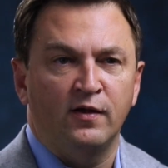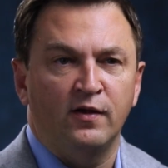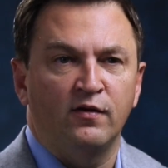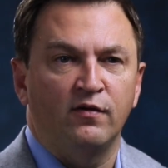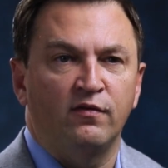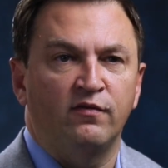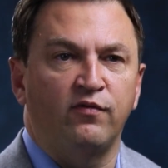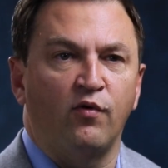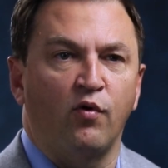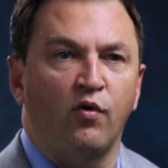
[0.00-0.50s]

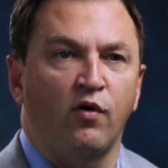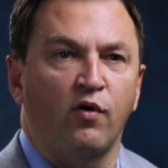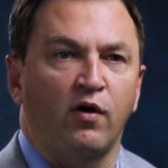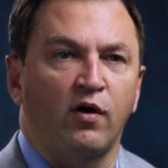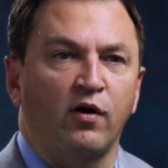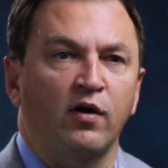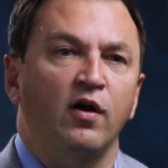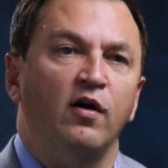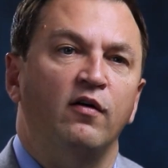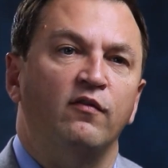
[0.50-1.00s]

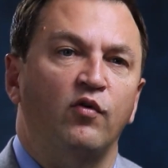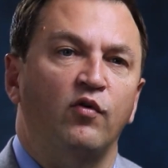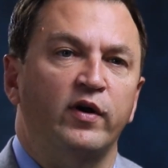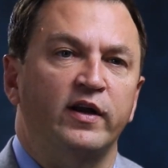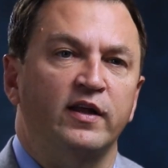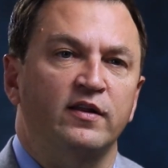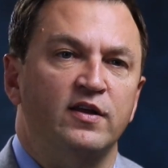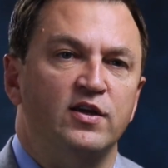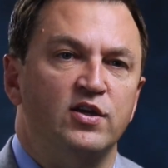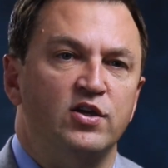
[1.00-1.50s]
4,
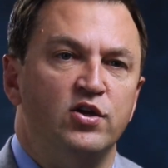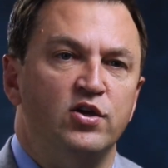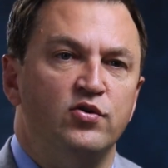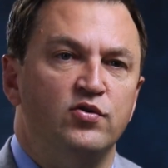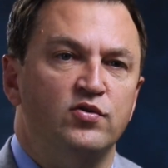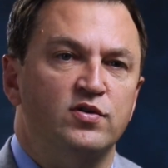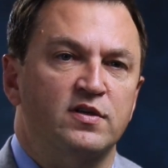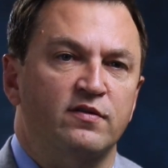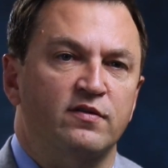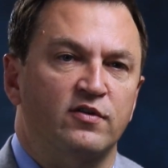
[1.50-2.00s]
avoiding the
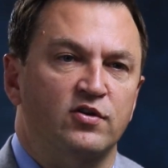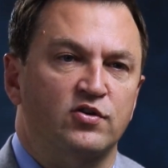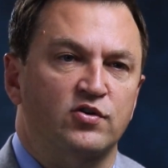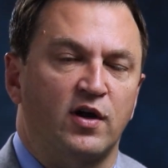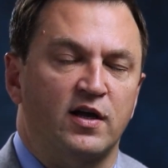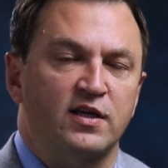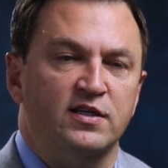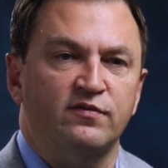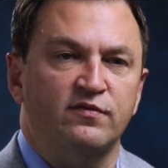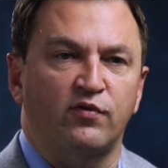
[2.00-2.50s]
use of the
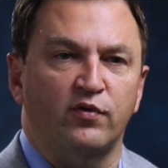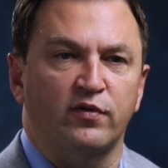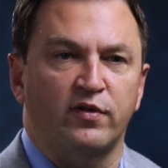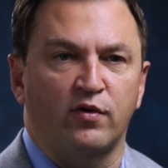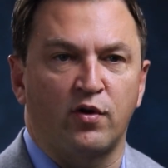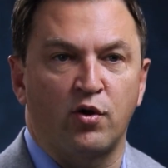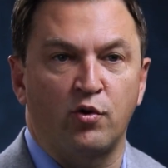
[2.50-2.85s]
trust for their